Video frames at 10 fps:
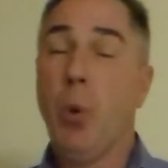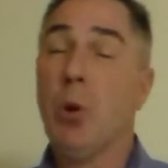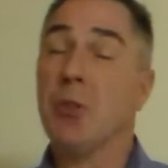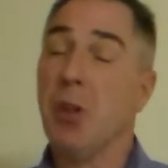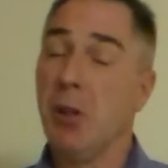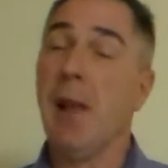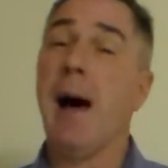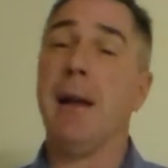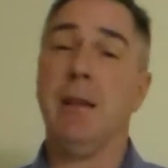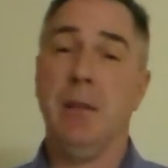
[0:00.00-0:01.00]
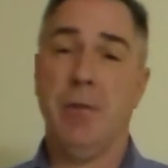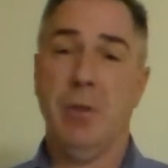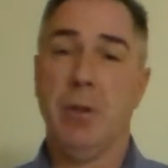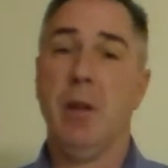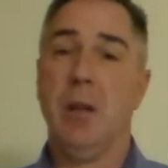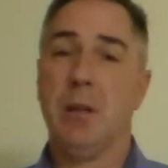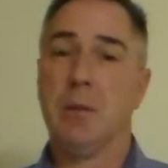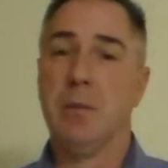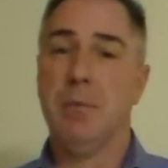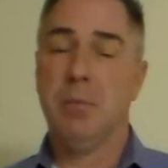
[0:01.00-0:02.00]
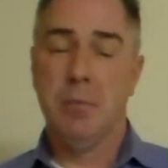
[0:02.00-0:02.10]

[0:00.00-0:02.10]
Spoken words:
Rapport is a lot of different things.